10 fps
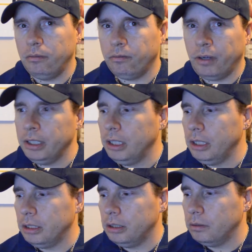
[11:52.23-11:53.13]

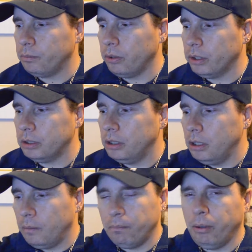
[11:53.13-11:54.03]
fighting, and, you know, broken
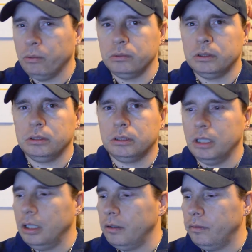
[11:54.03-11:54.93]
bones and
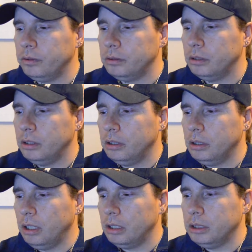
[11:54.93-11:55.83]
stuff, and
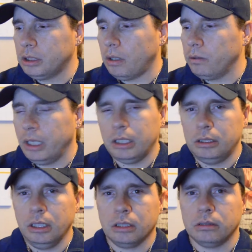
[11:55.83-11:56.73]

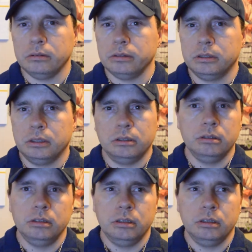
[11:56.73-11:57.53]
dislocated knuckles, and